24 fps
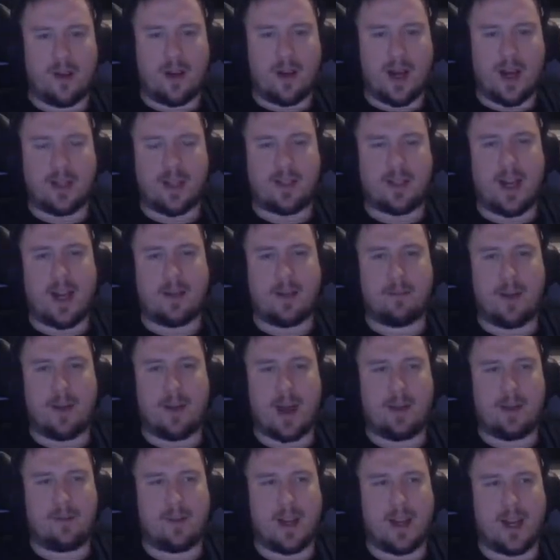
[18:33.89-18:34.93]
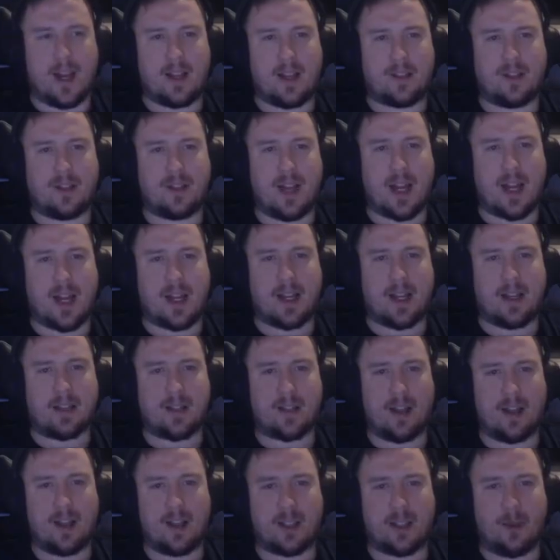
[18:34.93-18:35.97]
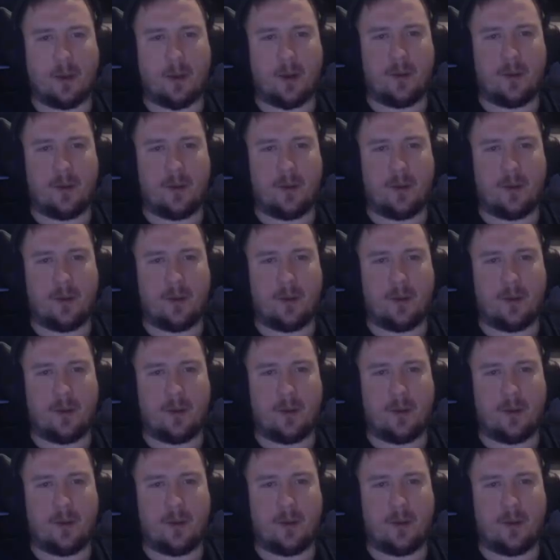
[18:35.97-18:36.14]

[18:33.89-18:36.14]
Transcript: I take Mind Flayed to take his Spell